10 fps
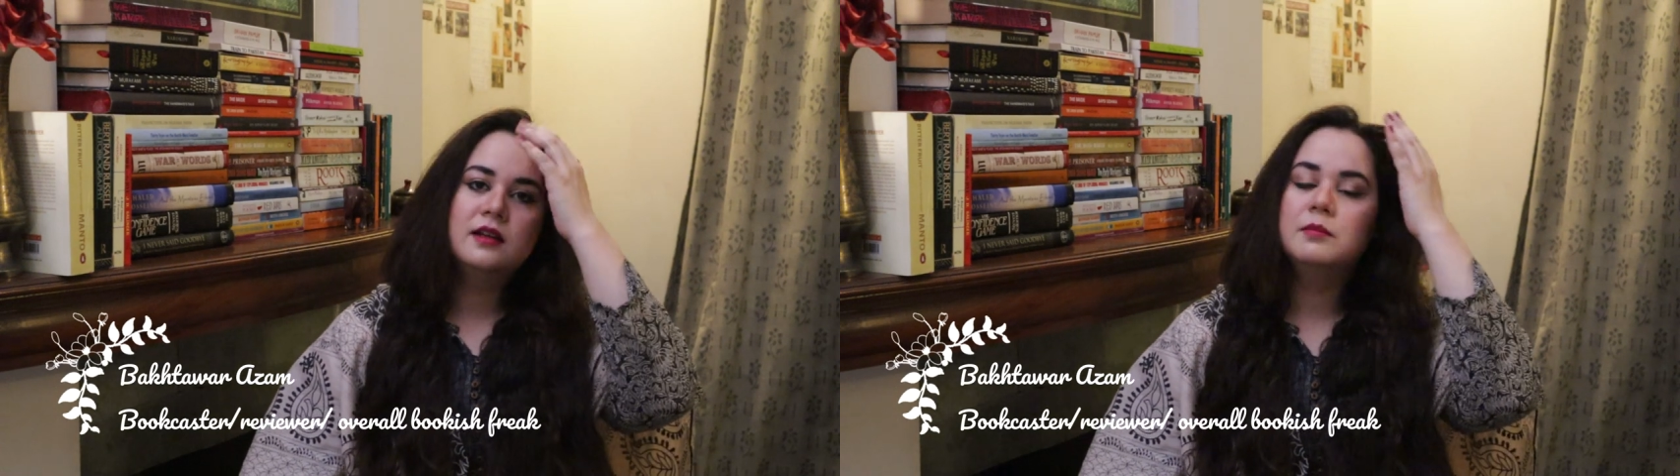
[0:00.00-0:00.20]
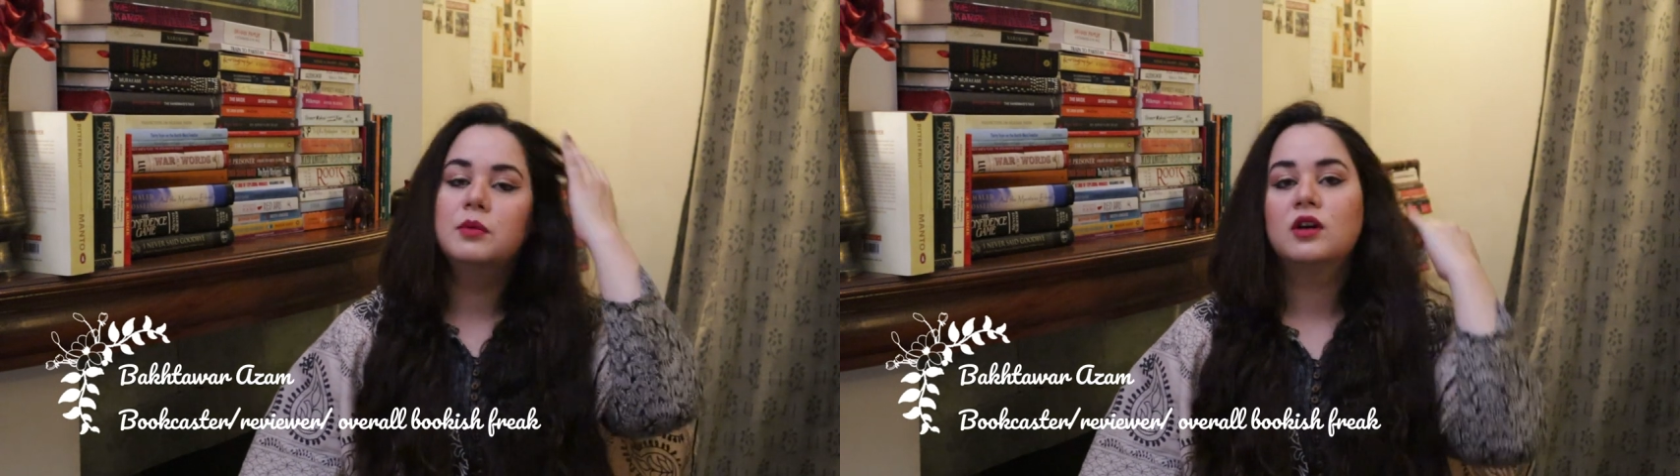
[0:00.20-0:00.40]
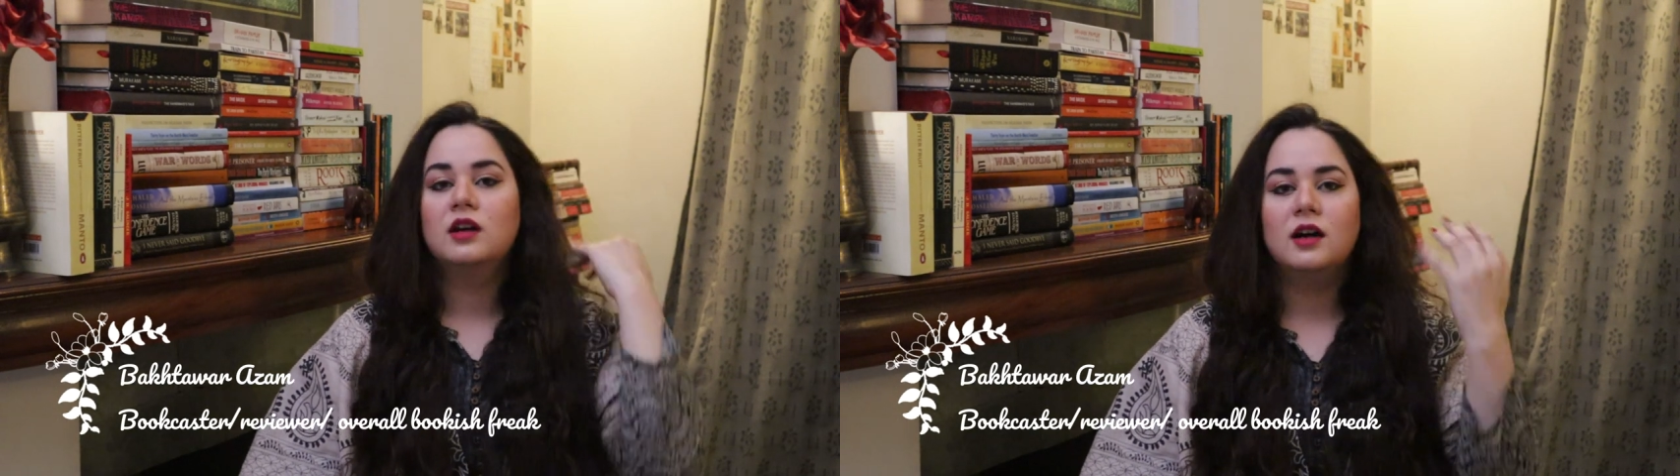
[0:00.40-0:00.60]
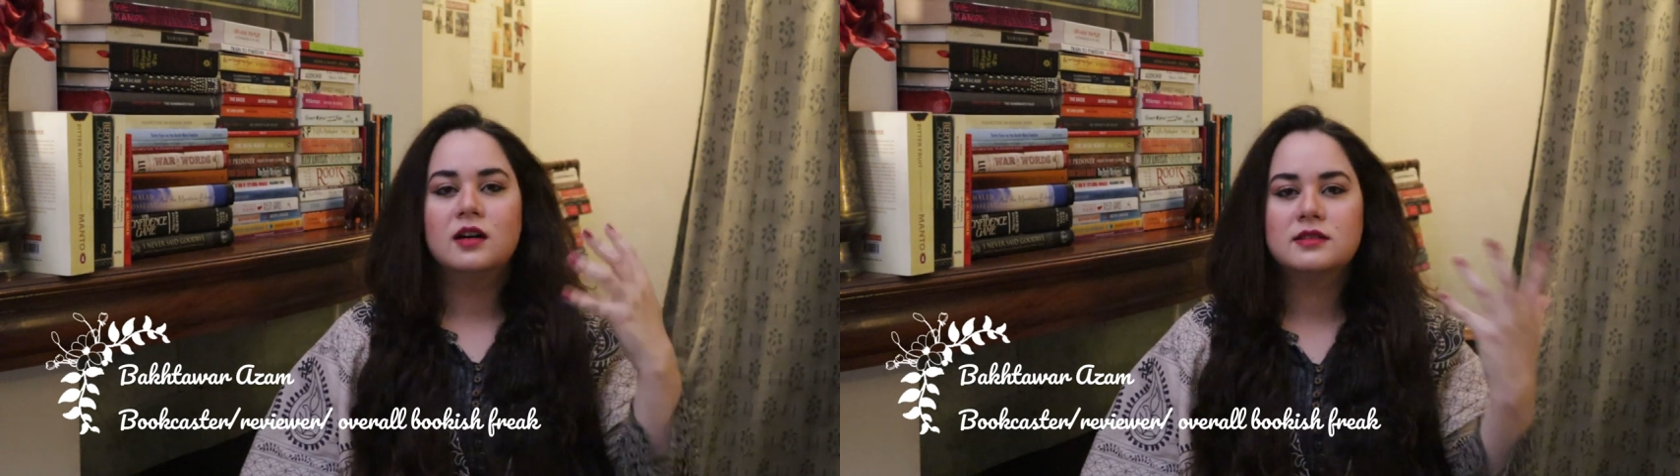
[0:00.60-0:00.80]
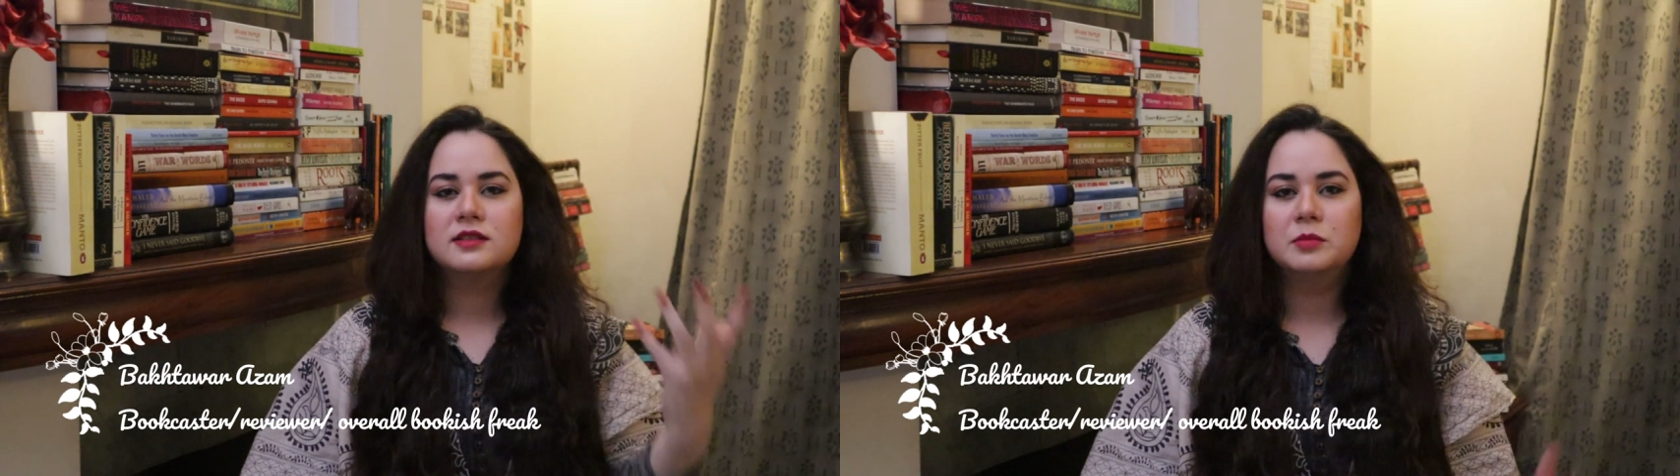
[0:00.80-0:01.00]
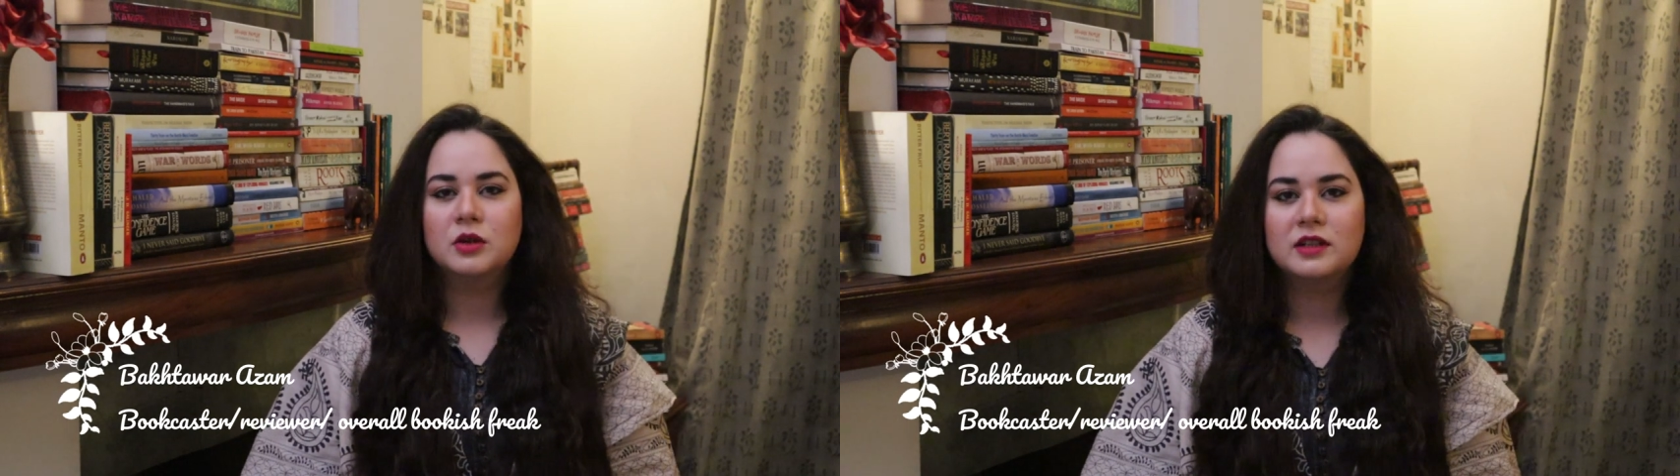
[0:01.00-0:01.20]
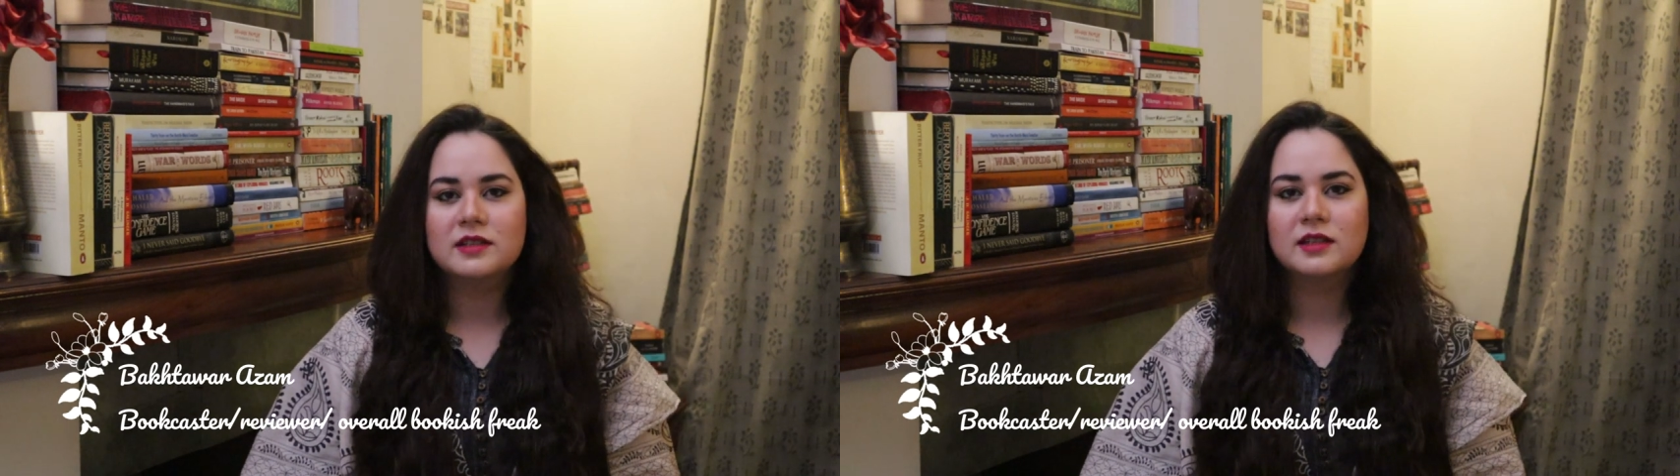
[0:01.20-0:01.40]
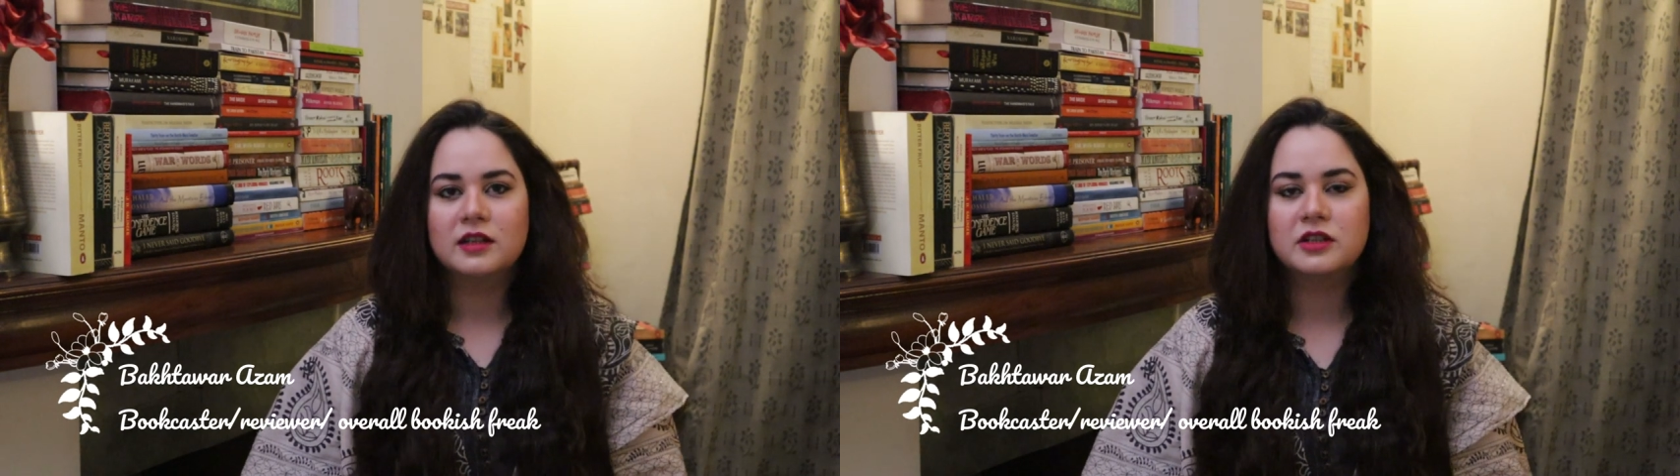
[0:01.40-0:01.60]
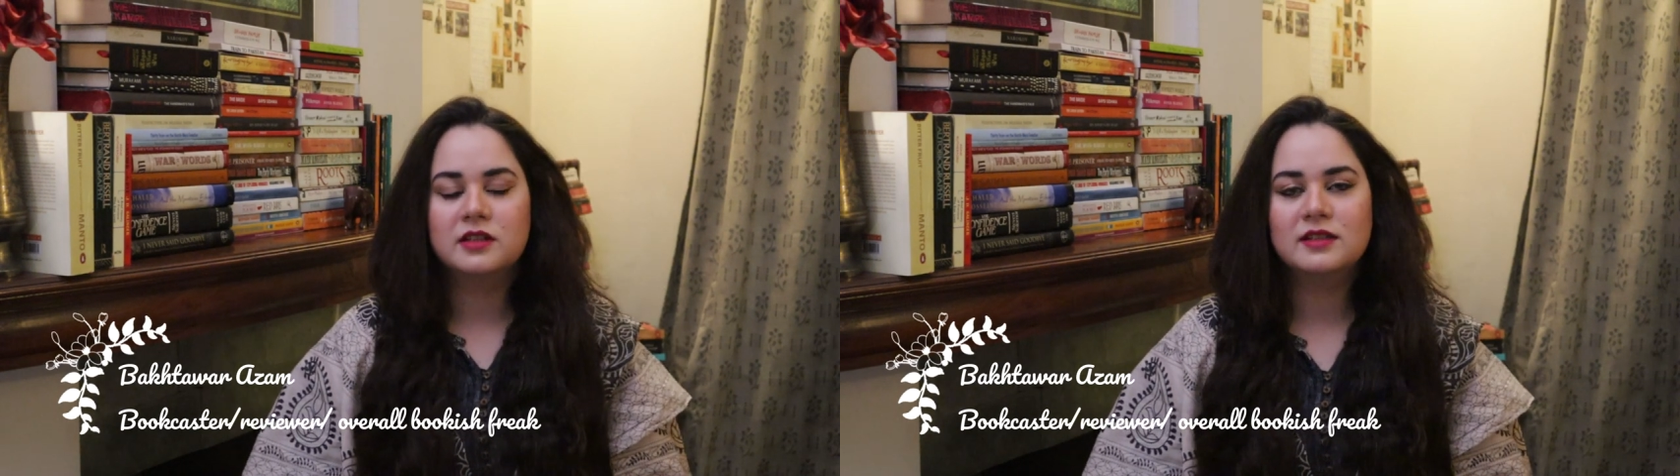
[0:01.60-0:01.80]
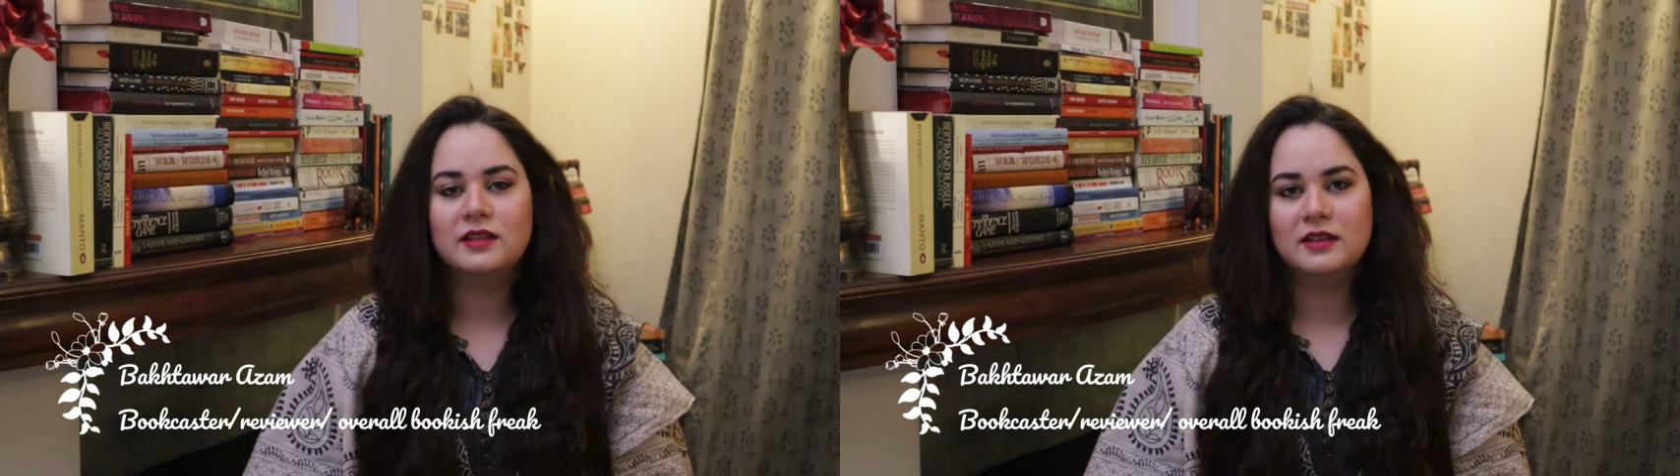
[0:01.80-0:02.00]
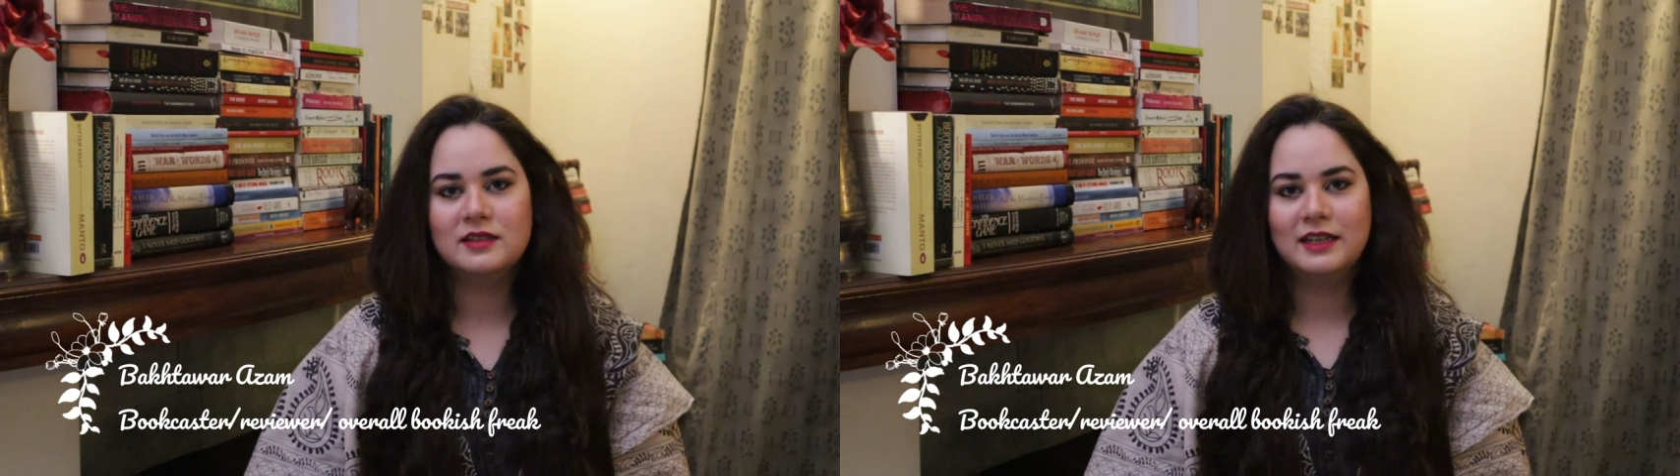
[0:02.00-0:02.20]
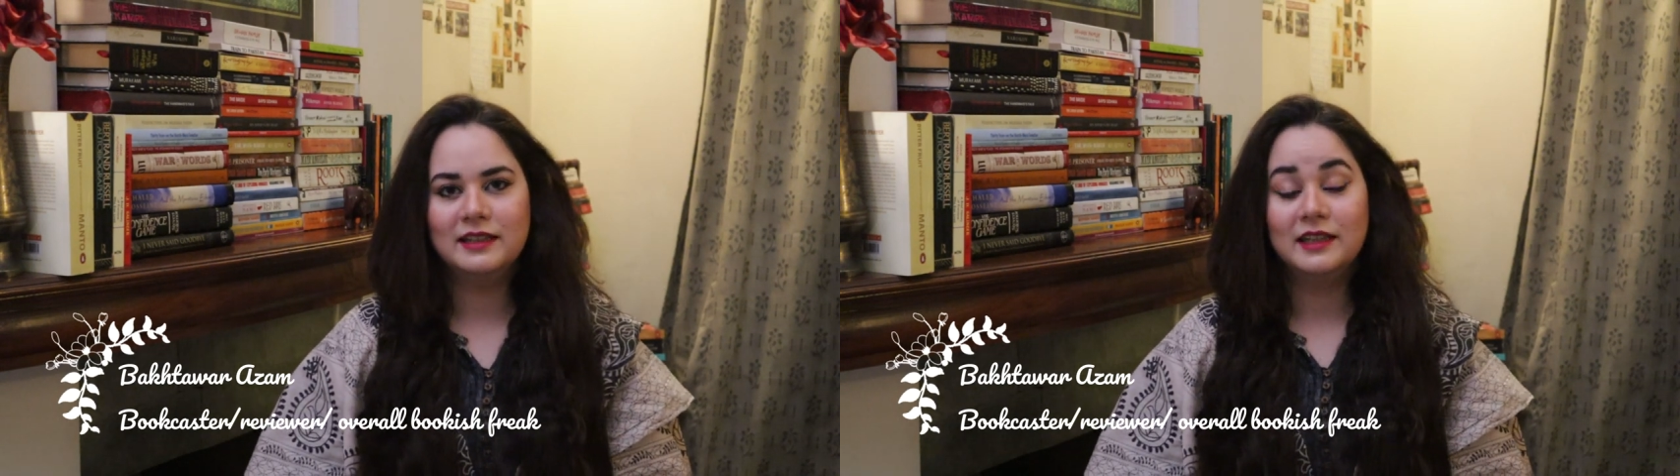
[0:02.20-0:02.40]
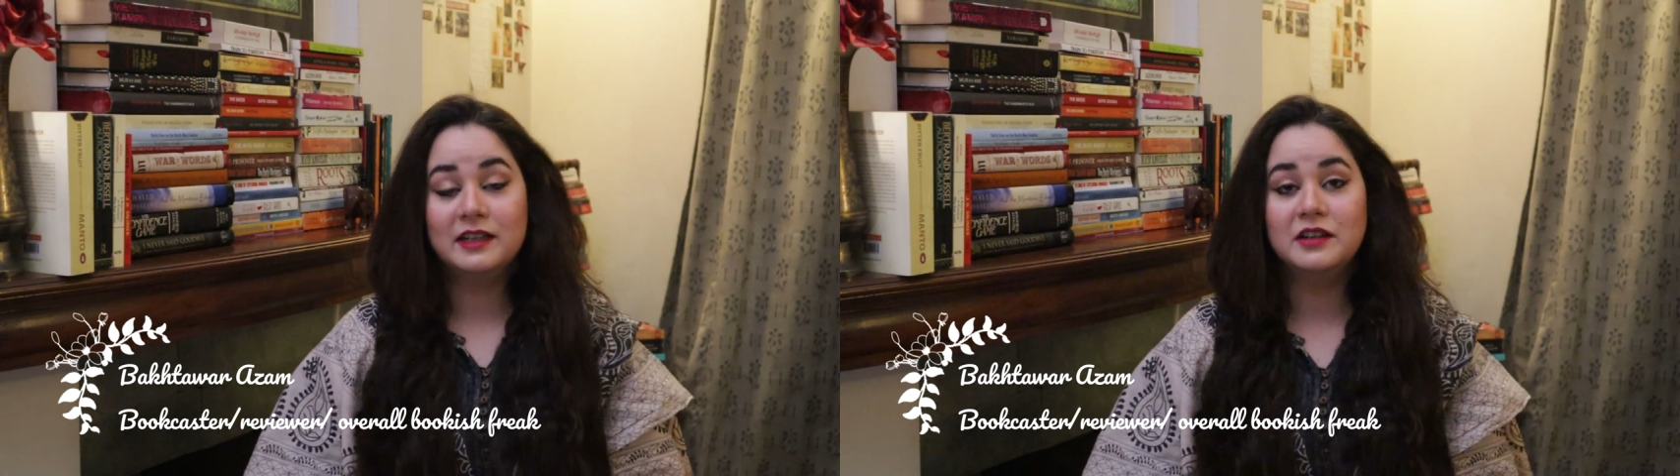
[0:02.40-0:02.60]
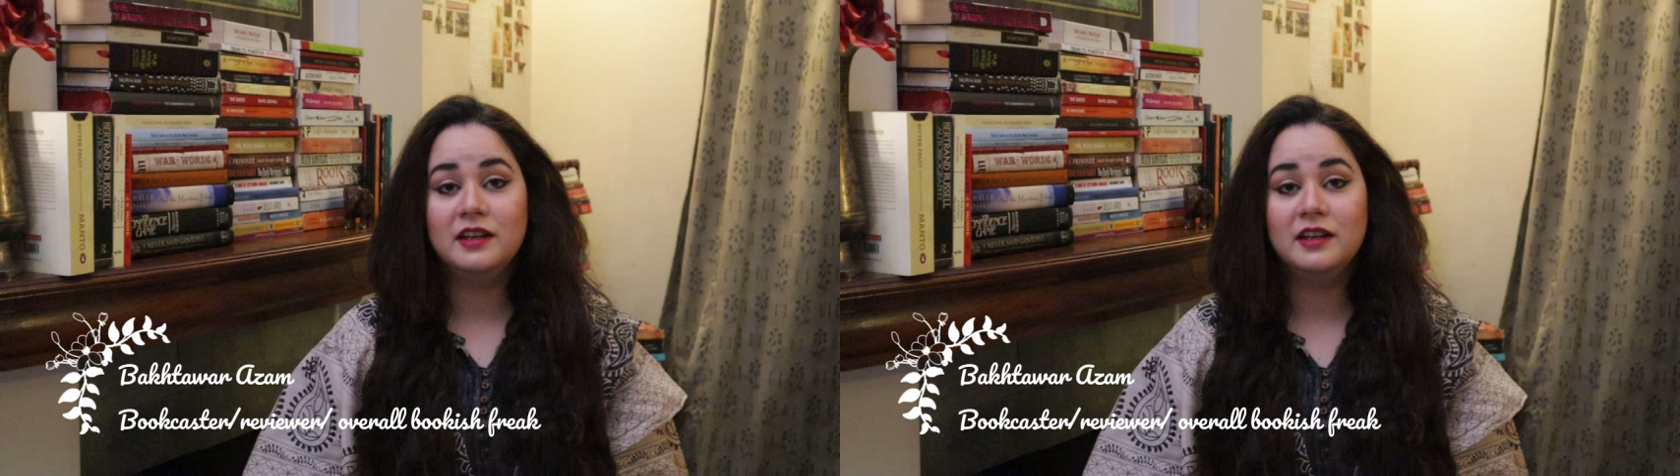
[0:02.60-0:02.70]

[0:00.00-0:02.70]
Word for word: book casts, book discussions, things like that.